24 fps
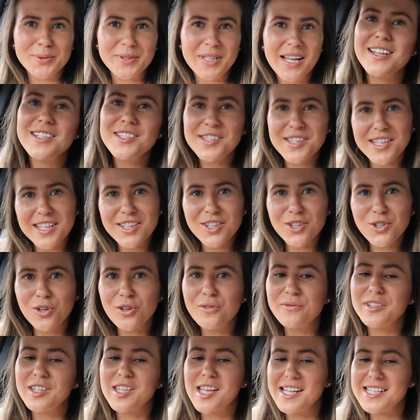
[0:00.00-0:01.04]
Like, I just think you
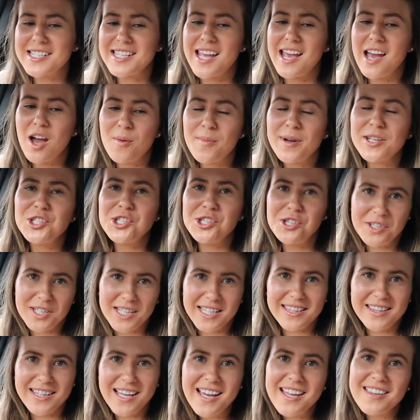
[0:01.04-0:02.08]
don't realize how much you
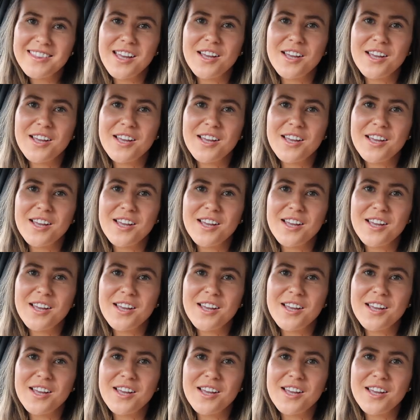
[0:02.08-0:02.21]
need that.